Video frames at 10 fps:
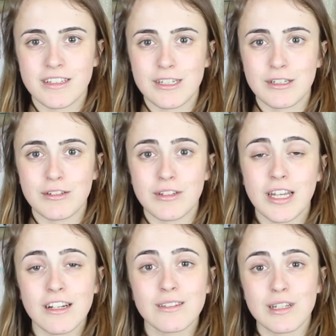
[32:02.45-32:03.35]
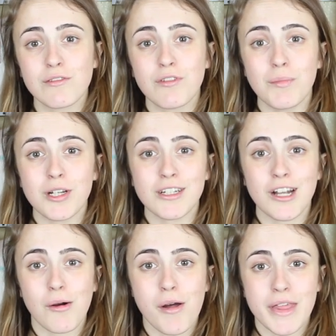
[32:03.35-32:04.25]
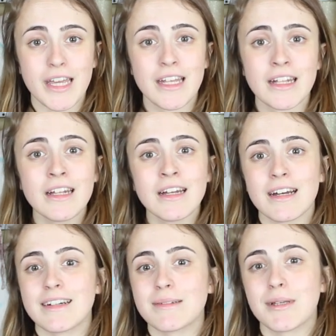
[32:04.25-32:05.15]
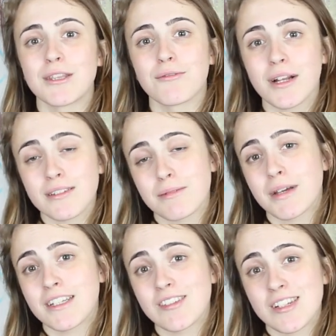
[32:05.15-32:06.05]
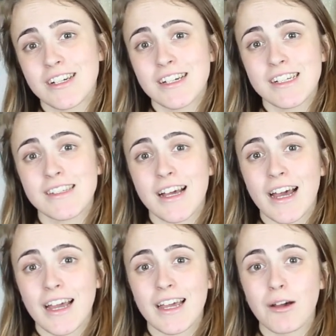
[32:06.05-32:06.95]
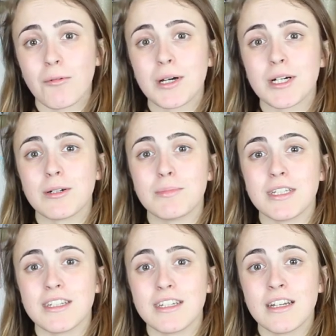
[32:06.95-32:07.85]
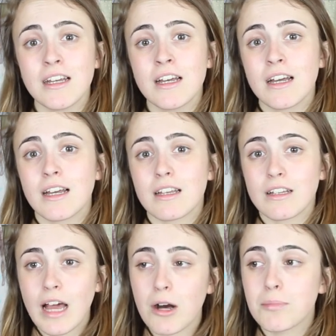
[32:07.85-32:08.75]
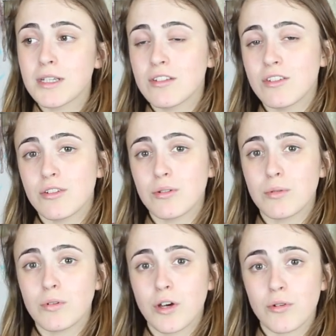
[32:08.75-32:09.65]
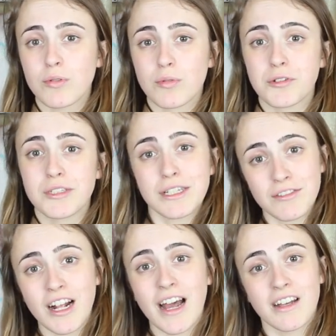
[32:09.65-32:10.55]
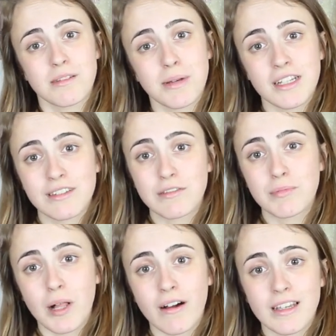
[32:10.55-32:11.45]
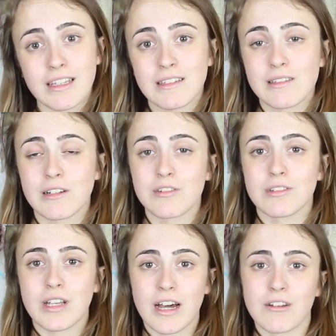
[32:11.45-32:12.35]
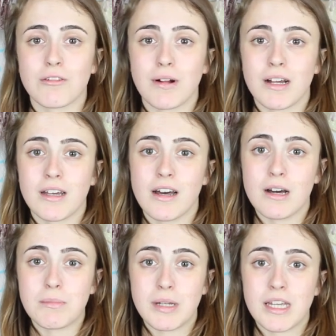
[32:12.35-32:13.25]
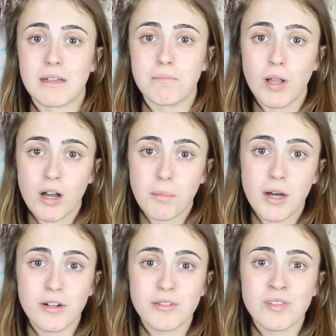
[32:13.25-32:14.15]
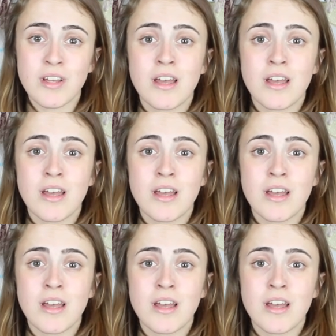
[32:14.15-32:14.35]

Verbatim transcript: to get yourself familiar with it. Um, in the rest of my series, I will be helping you go through different aspects of blogging, such as how to write up a blog post,